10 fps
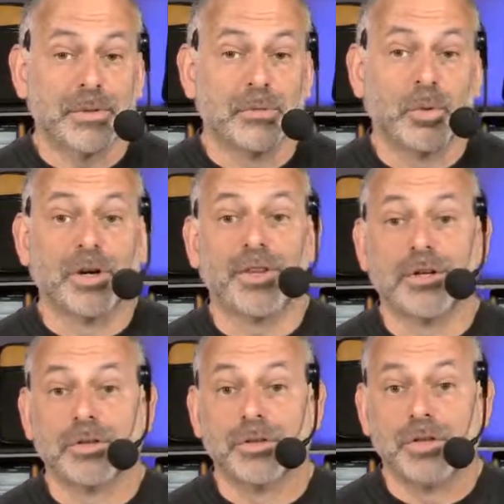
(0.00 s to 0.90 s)
where
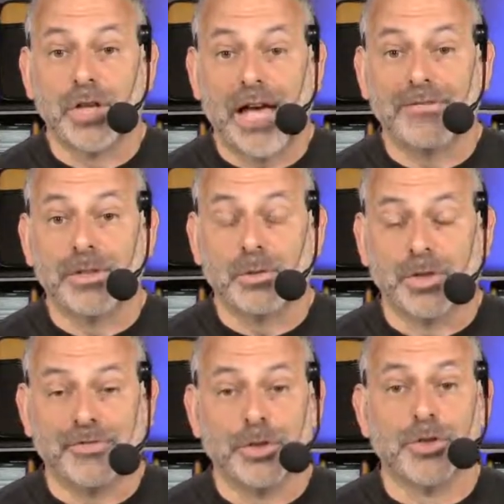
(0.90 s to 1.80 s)
they're
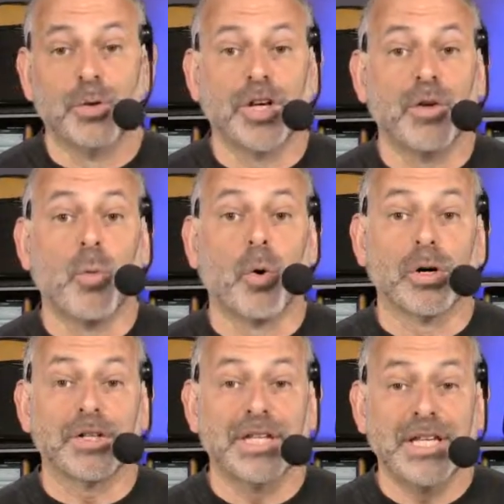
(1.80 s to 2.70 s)
if you're doing a
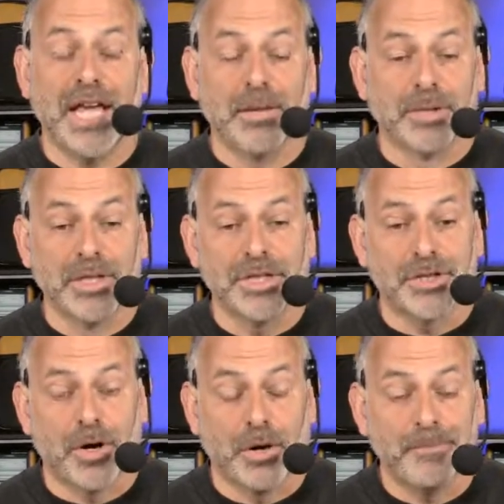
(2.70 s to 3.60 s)
warranty cable
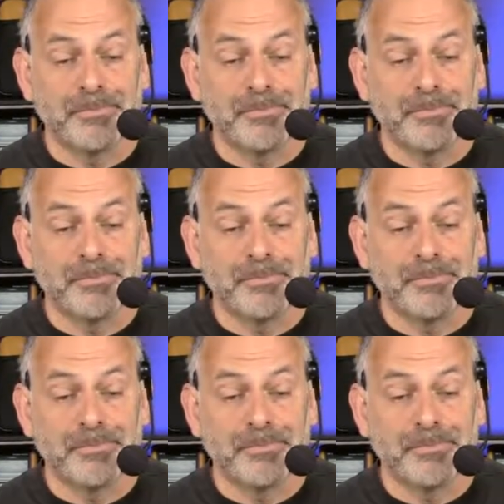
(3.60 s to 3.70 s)
install.